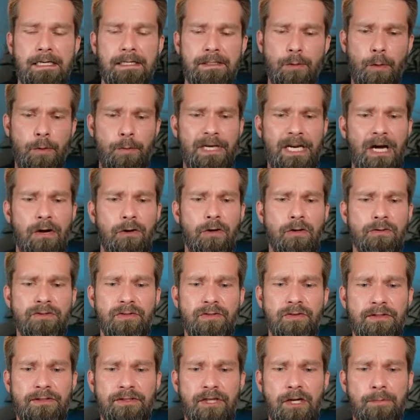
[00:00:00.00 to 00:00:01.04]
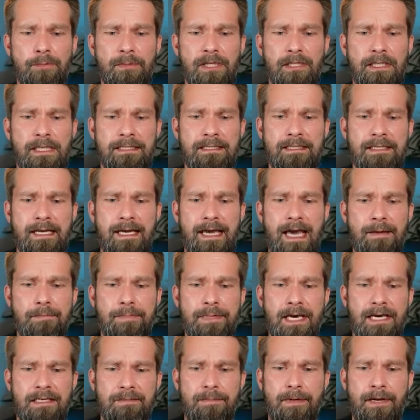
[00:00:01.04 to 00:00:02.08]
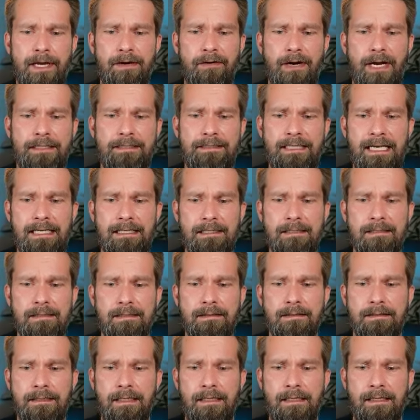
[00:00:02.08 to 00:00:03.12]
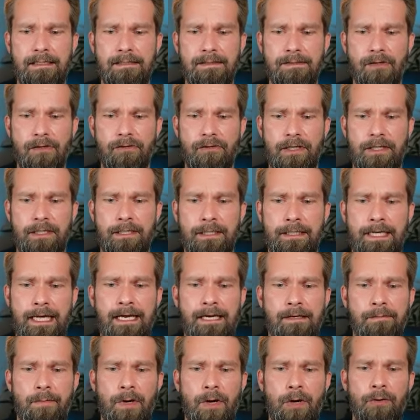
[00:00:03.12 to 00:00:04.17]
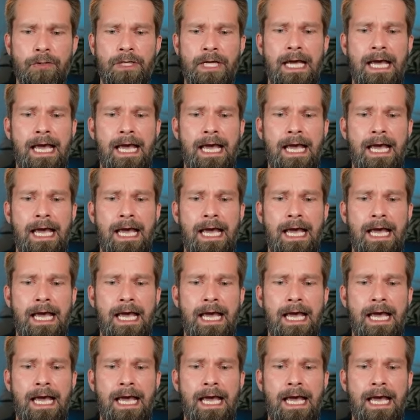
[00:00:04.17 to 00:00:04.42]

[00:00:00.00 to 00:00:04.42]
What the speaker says: So when we now go to the terminal and say npx playwright test, and let's not run it in headed mode,